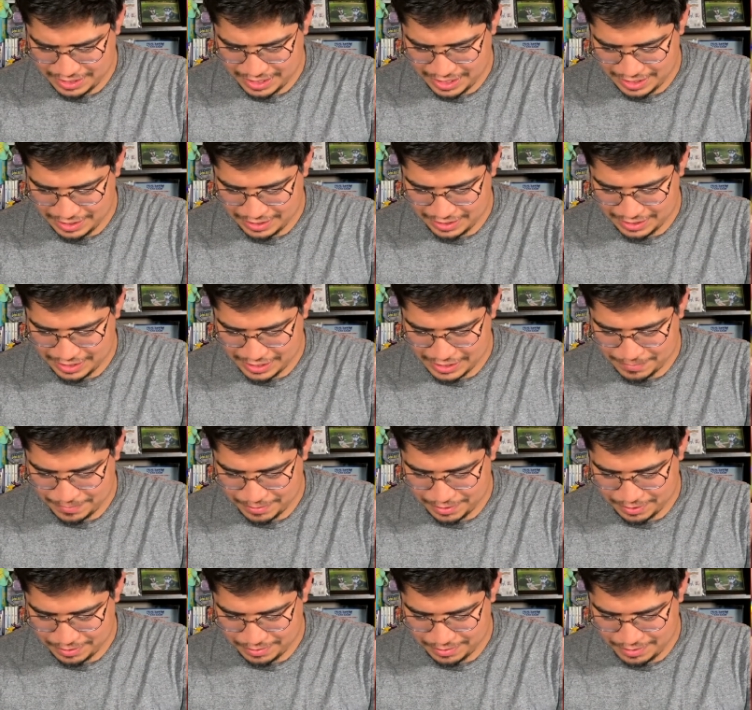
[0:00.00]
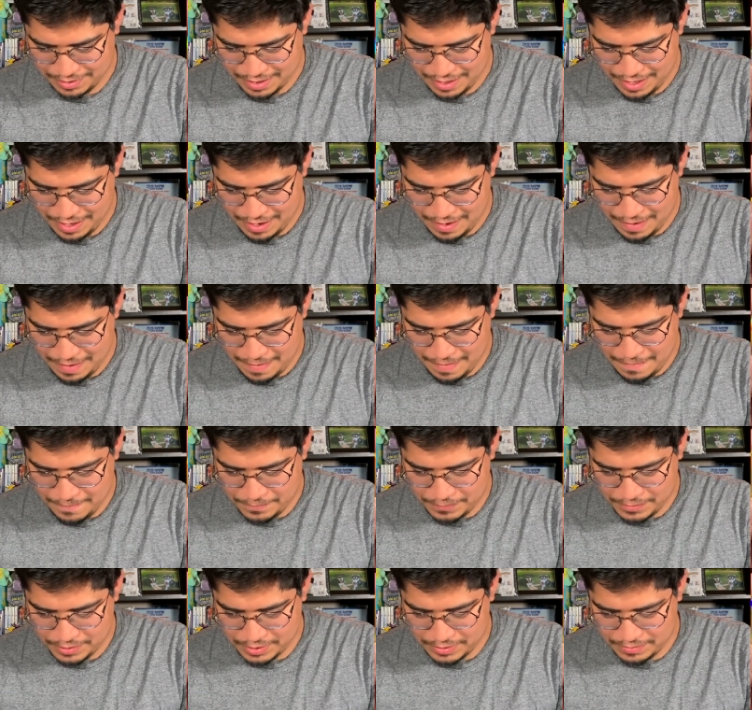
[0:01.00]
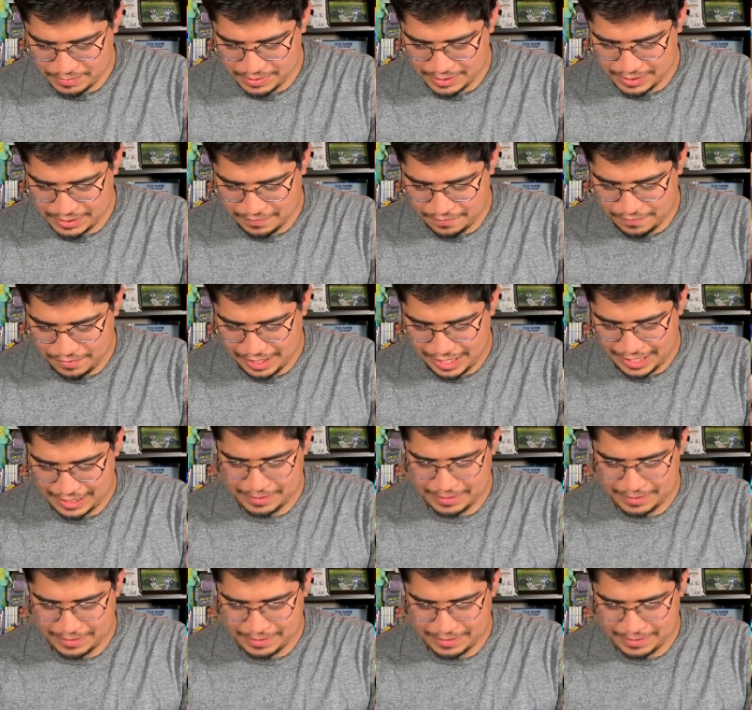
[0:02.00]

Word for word: Yeah, look at that sparkle. This one's just a flat